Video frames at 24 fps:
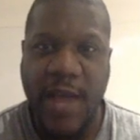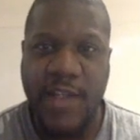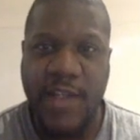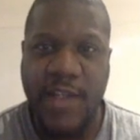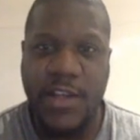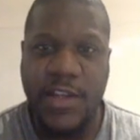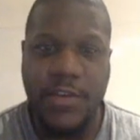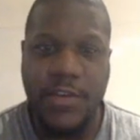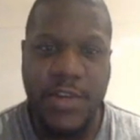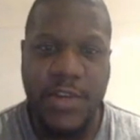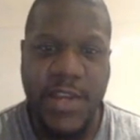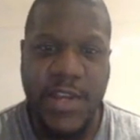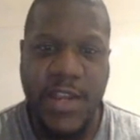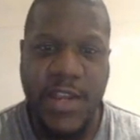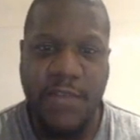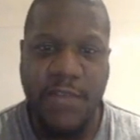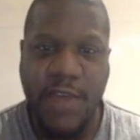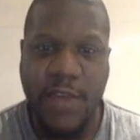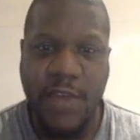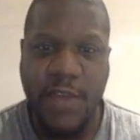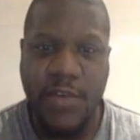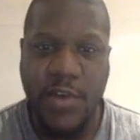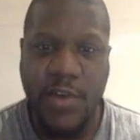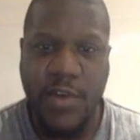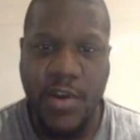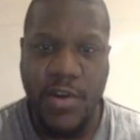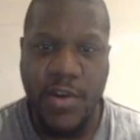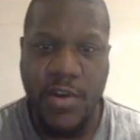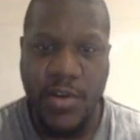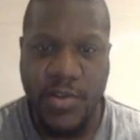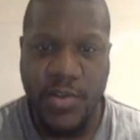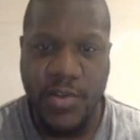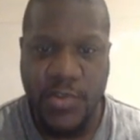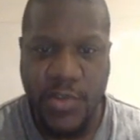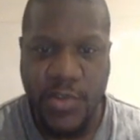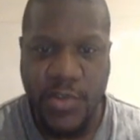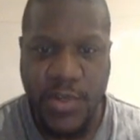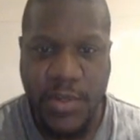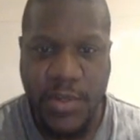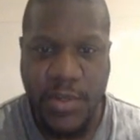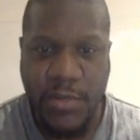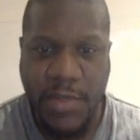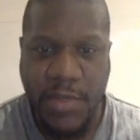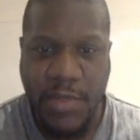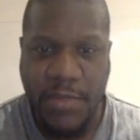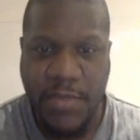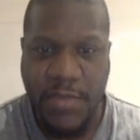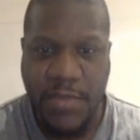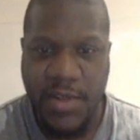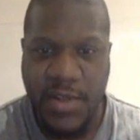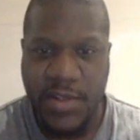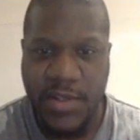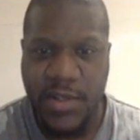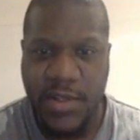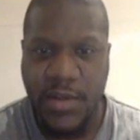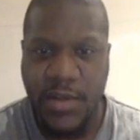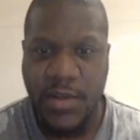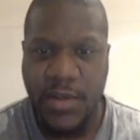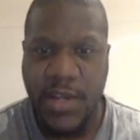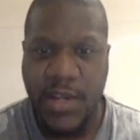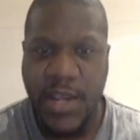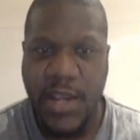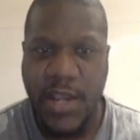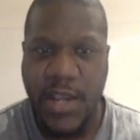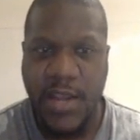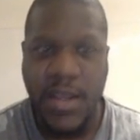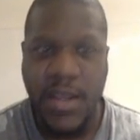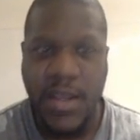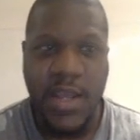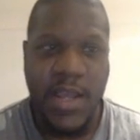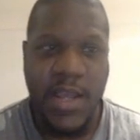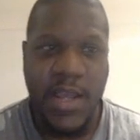currently around nine hundred members. Okay.